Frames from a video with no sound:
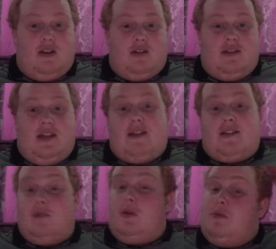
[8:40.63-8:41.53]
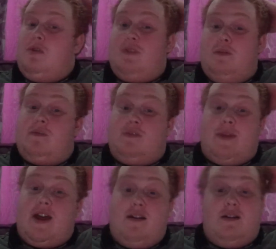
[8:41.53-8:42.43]
Yeah, so we move on from
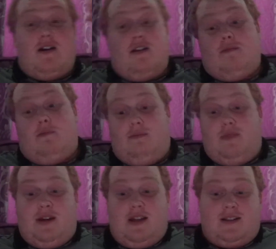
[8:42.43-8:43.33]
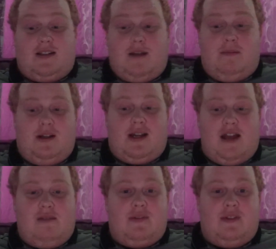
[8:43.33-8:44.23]
that. The next couple of
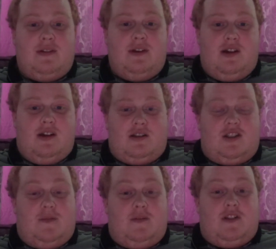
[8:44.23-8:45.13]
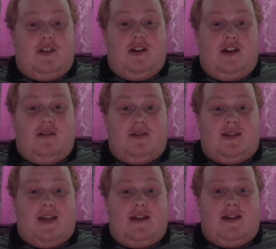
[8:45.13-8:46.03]
games, Sheffield United on
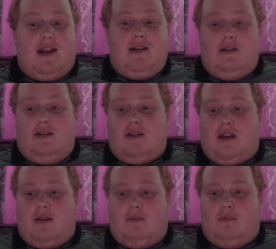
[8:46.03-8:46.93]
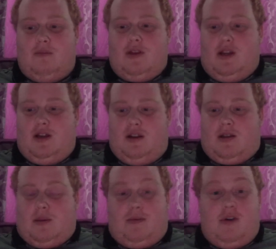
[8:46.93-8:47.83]
Saturday.
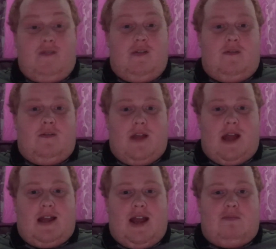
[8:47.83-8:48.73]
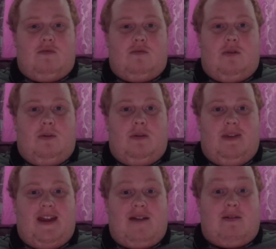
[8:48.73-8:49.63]
The preview for that game will probably
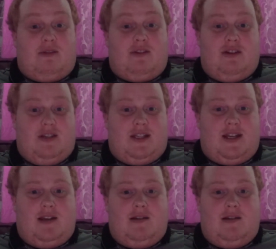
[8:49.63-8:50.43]
be out on Thursday